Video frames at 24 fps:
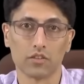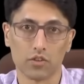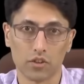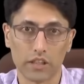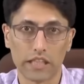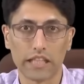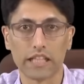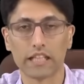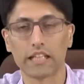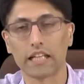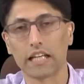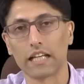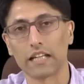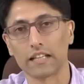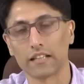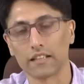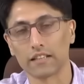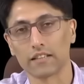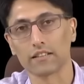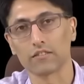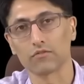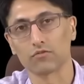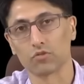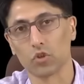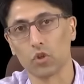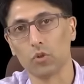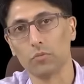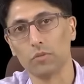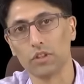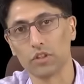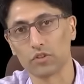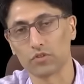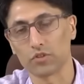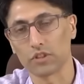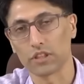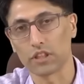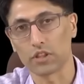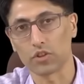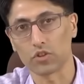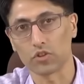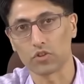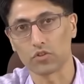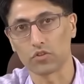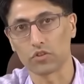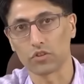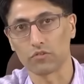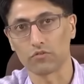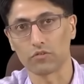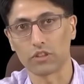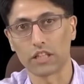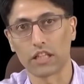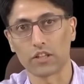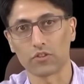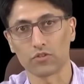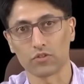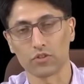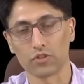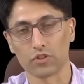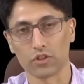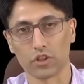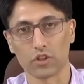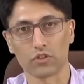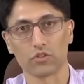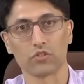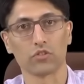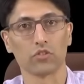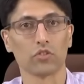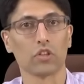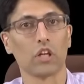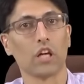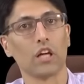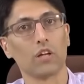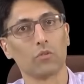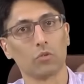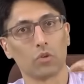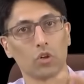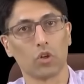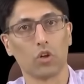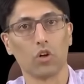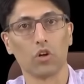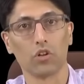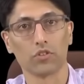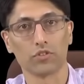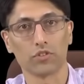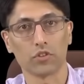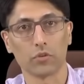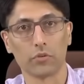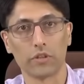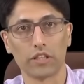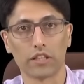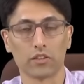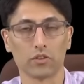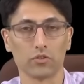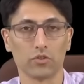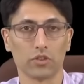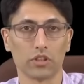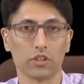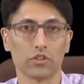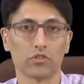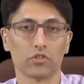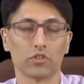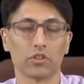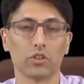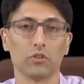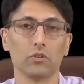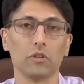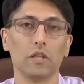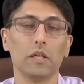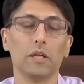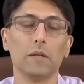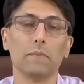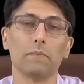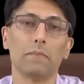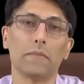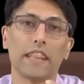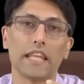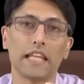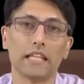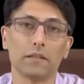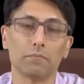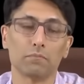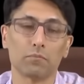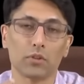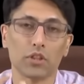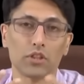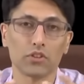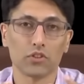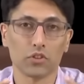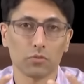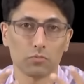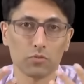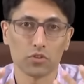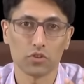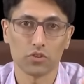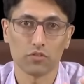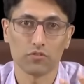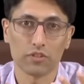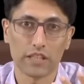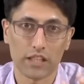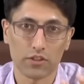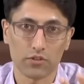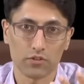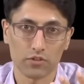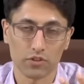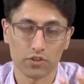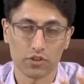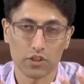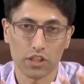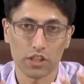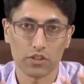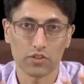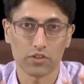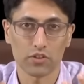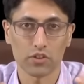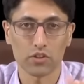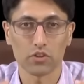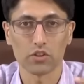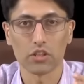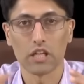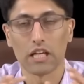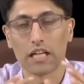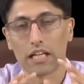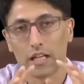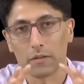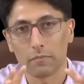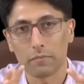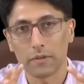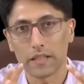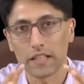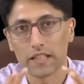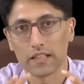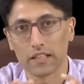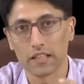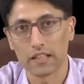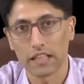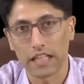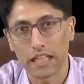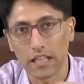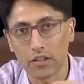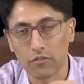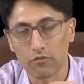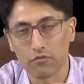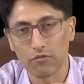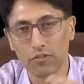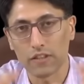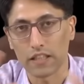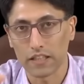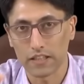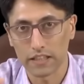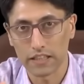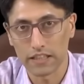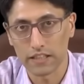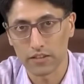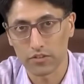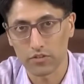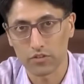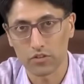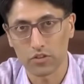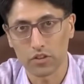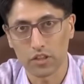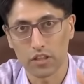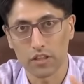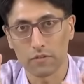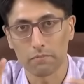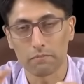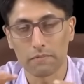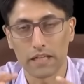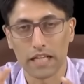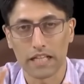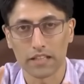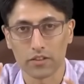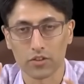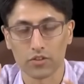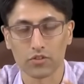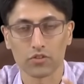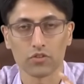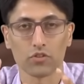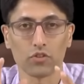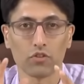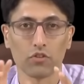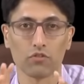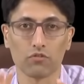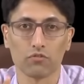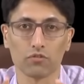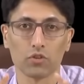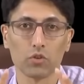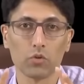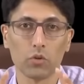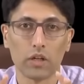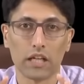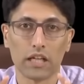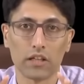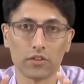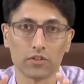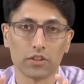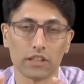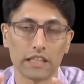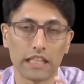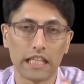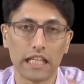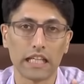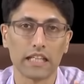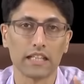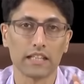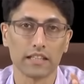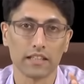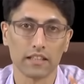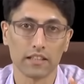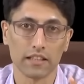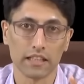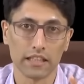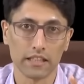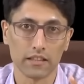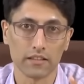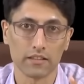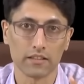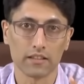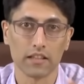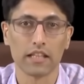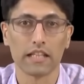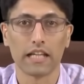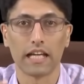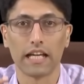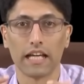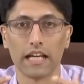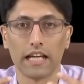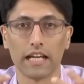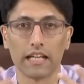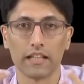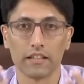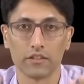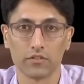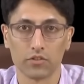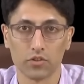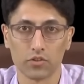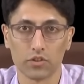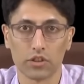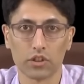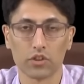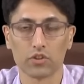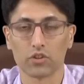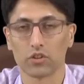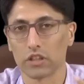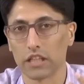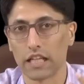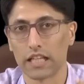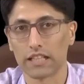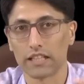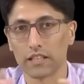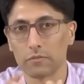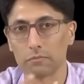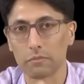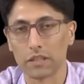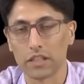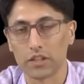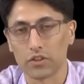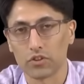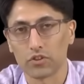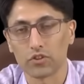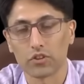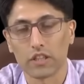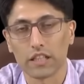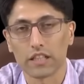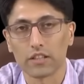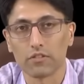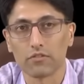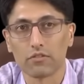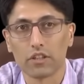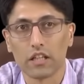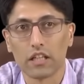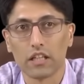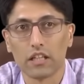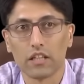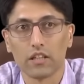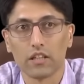Greek and Roman traditions of natural justice were also included. So the principles of natural justice appear in various manners throughout the Indian legal and judicial and administrative